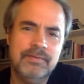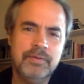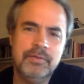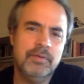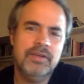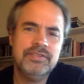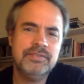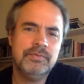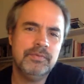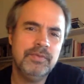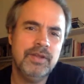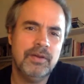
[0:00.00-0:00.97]
Once
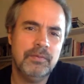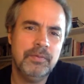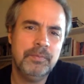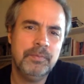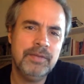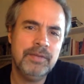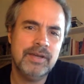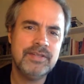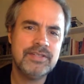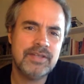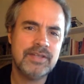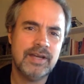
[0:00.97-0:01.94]
we pretty
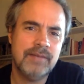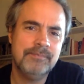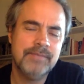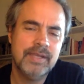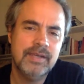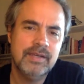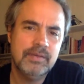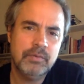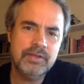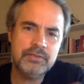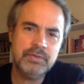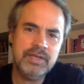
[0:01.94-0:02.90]
much
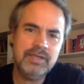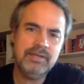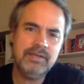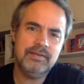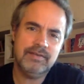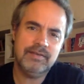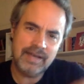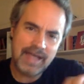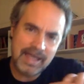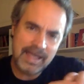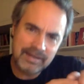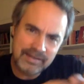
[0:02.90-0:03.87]
once we had
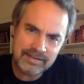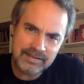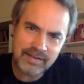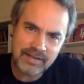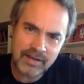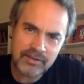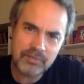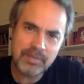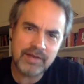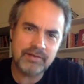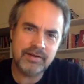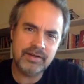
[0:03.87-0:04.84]
edited the
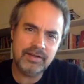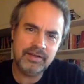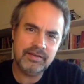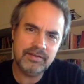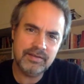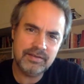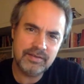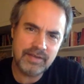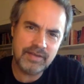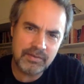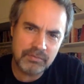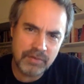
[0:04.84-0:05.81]
documentary
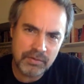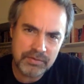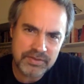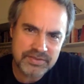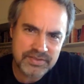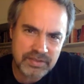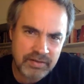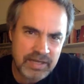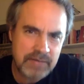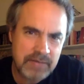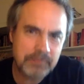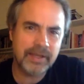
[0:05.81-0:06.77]
and wrote the
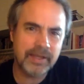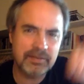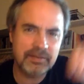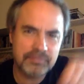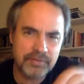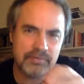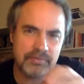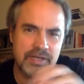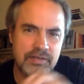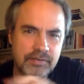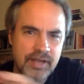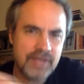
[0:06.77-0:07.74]
screenplay for the
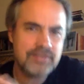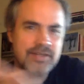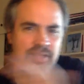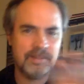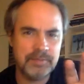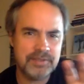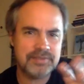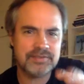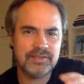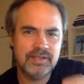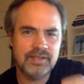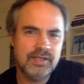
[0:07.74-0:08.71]
recreation
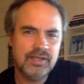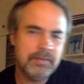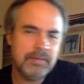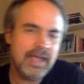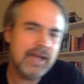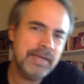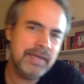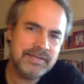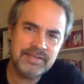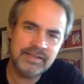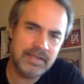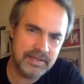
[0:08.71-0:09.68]
elements, we had
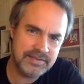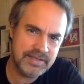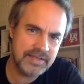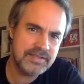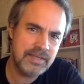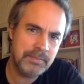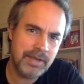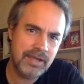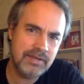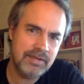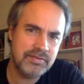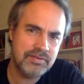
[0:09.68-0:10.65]
basically a
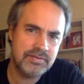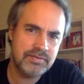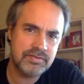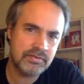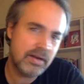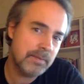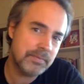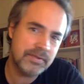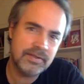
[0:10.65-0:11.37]
60-page script